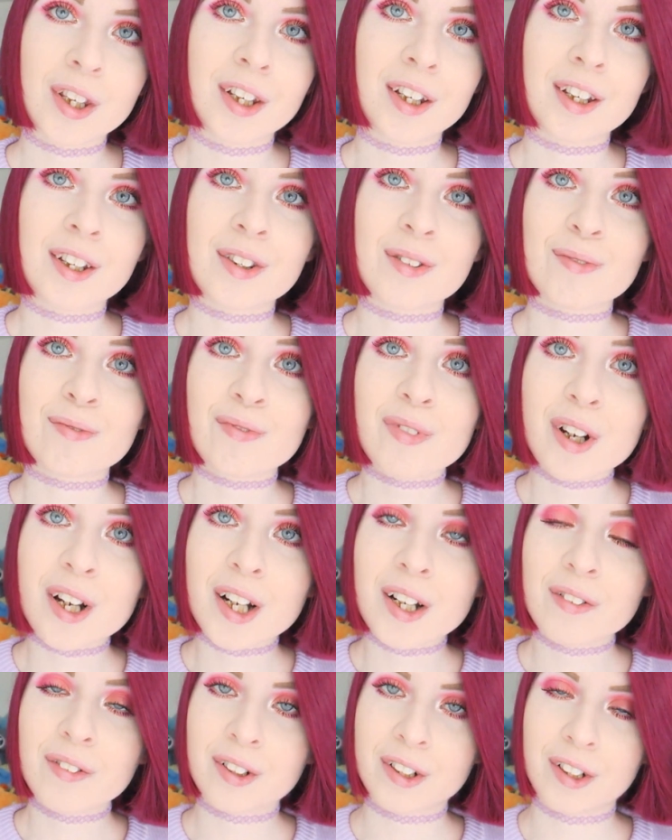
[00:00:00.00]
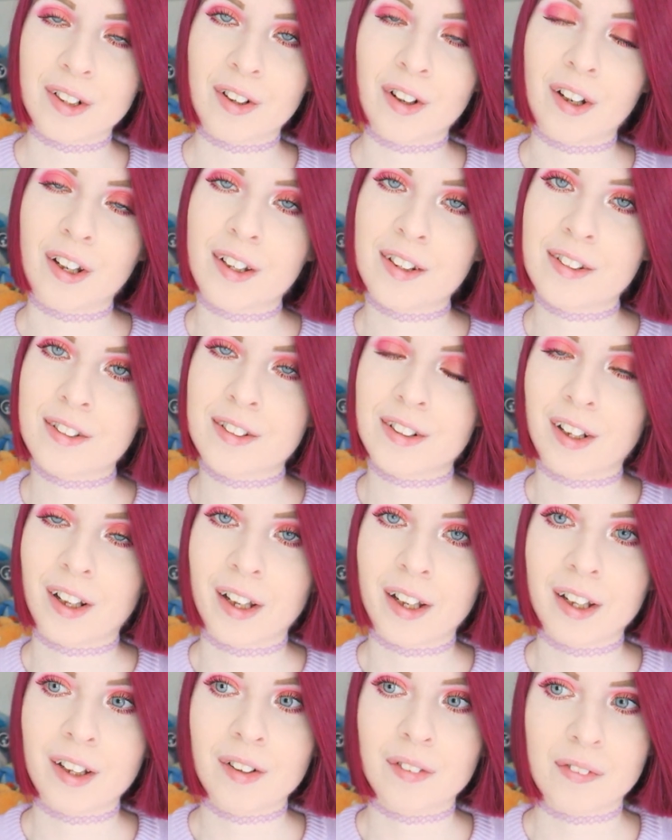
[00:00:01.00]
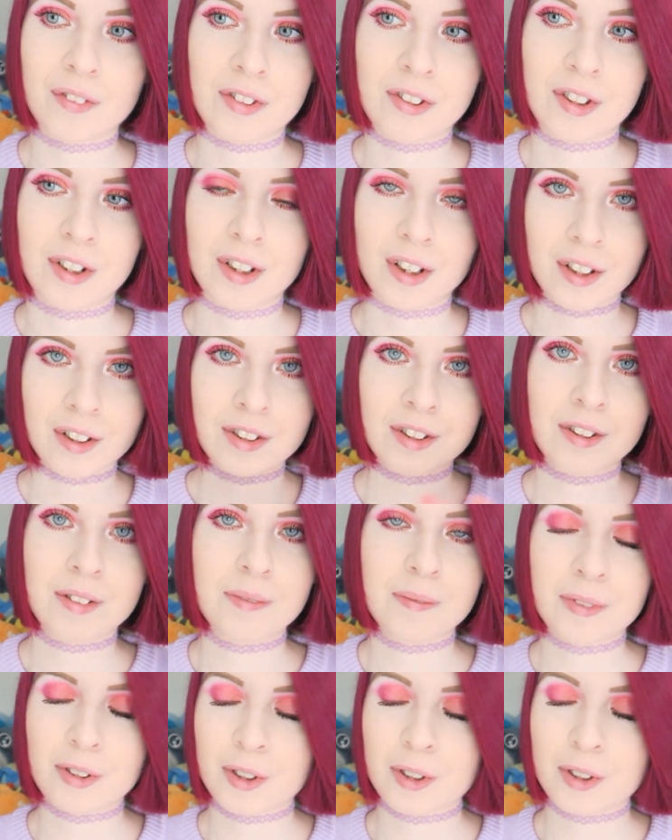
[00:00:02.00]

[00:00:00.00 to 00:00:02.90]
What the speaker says: I think is really, really nice. Like, see, that's